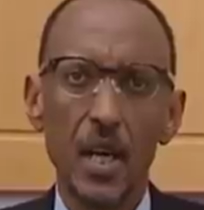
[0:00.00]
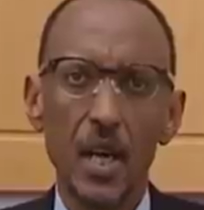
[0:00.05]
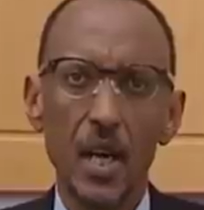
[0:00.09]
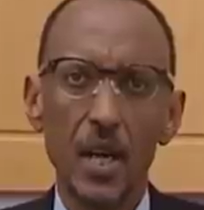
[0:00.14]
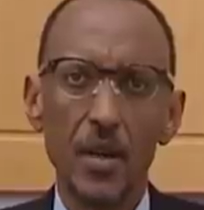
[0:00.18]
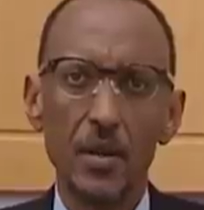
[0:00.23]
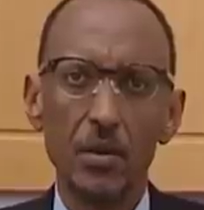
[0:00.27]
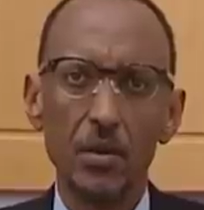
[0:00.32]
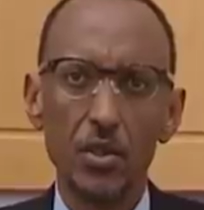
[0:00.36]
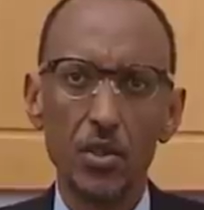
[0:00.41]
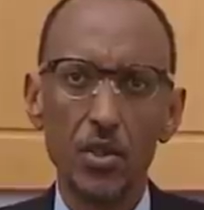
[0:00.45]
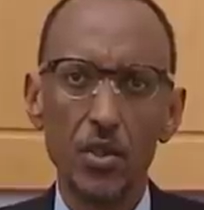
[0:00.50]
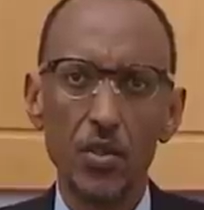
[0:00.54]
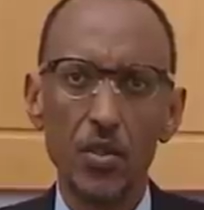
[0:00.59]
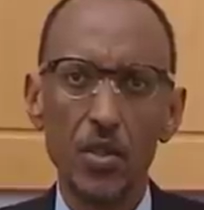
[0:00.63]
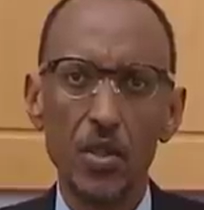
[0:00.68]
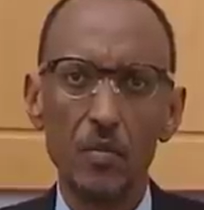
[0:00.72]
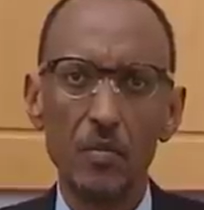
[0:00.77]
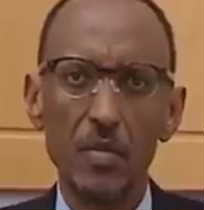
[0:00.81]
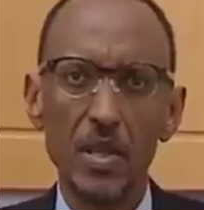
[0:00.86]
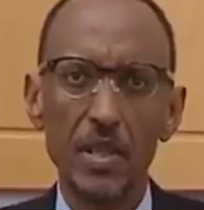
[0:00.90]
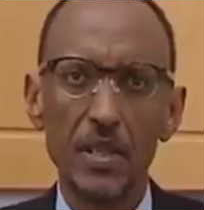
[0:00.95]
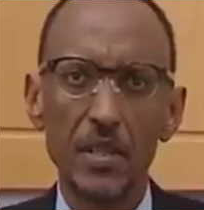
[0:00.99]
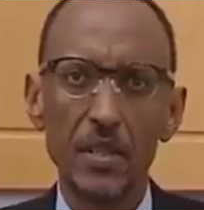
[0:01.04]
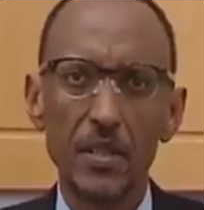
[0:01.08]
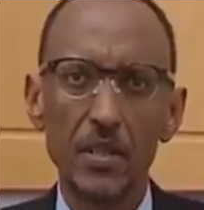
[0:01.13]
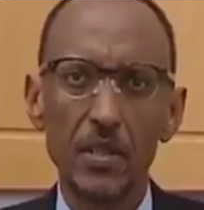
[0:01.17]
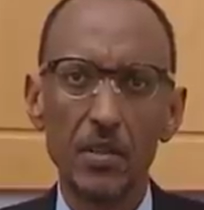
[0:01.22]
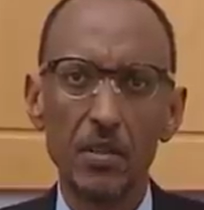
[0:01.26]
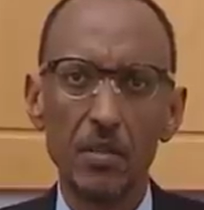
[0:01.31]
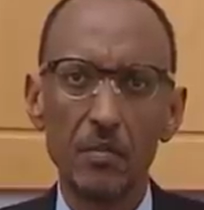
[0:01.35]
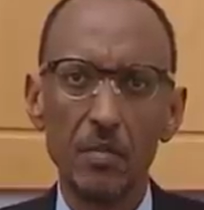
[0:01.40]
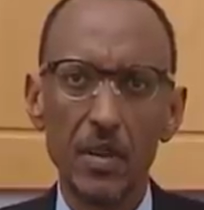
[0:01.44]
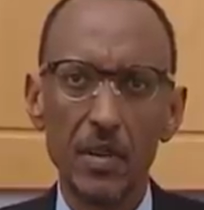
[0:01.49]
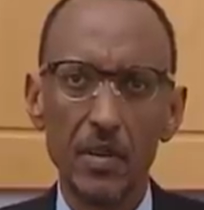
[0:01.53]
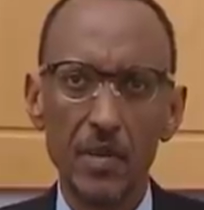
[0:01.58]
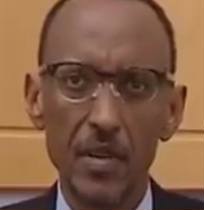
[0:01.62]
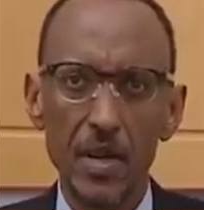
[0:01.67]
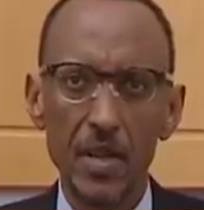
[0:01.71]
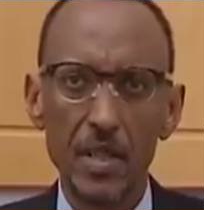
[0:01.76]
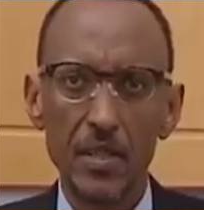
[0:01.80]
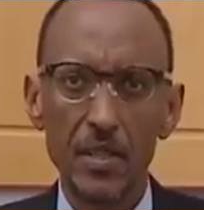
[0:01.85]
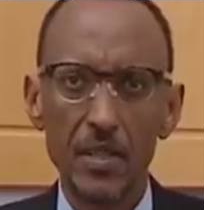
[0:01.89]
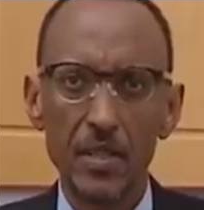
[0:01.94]
are not only basic human
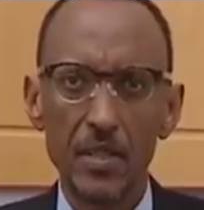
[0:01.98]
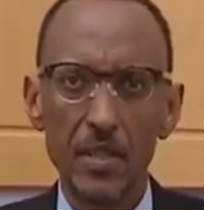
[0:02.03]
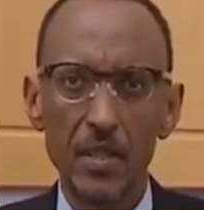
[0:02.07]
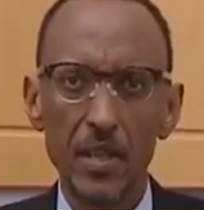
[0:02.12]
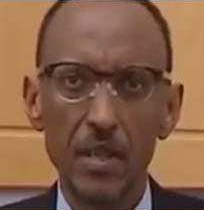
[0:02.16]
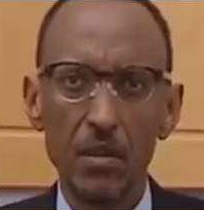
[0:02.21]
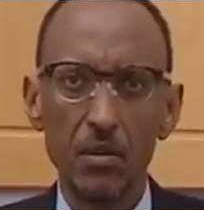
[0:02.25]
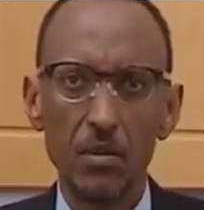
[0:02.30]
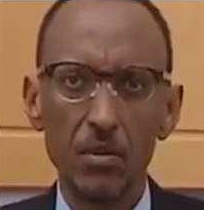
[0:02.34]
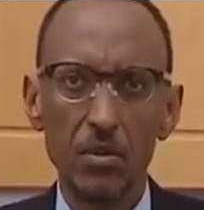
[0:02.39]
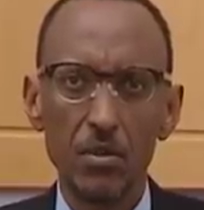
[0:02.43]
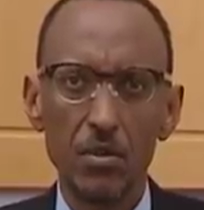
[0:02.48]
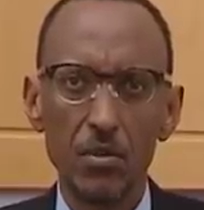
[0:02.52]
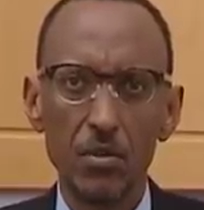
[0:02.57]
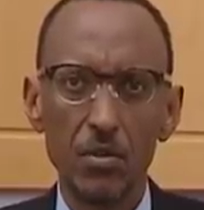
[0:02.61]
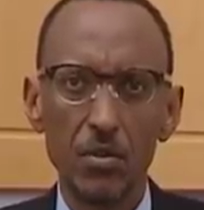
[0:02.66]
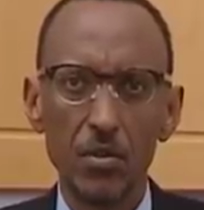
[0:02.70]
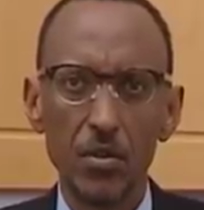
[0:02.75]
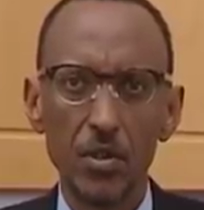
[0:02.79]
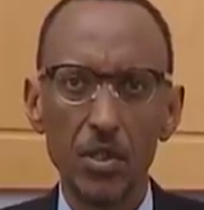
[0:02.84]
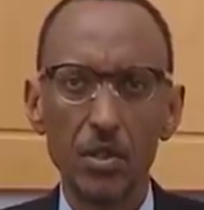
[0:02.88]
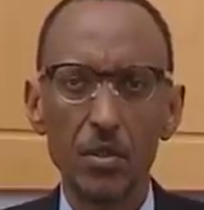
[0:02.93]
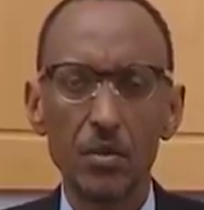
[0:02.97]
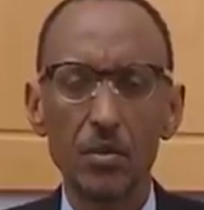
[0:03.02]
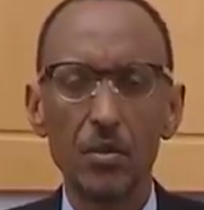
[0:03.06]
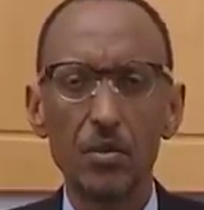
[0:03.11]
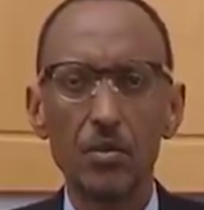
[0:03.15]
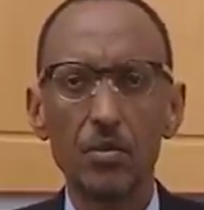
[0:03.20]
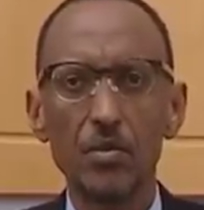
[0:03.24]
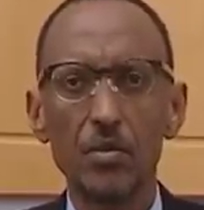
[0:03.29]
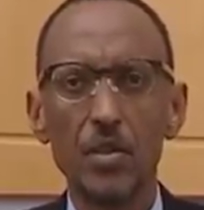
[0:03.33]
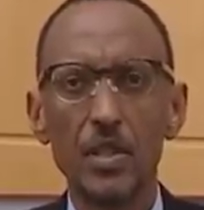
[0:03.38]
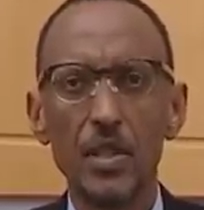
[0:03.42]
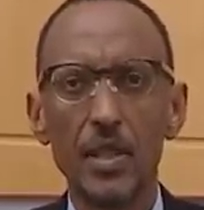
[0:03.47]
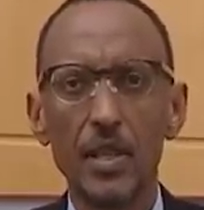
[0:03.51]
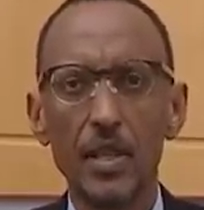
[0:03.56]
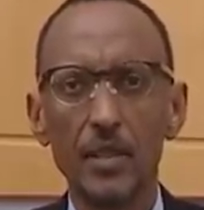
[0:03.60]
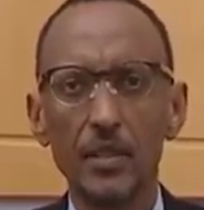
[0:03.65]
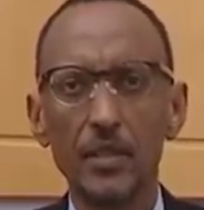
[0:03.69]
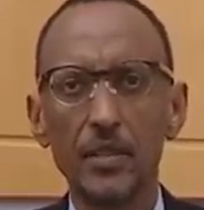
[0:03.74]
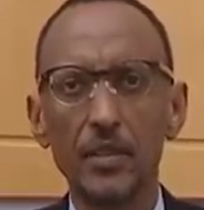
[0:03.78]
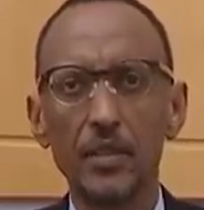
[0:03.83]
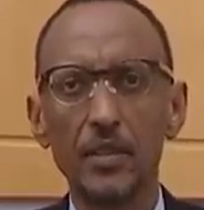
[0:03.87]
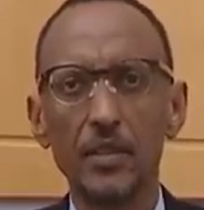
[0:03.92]
rights, they are also critical to the
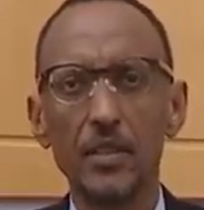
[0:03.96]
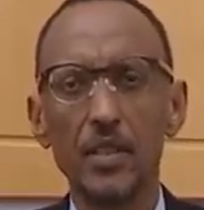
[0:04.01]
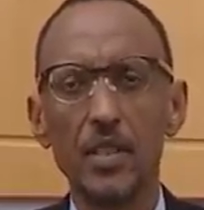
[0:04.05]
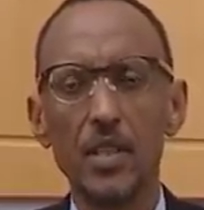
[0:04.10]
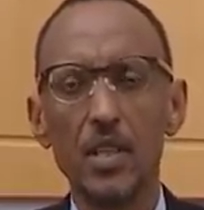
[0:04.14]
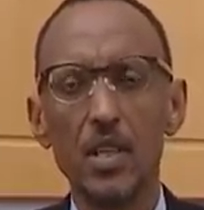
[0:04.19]
health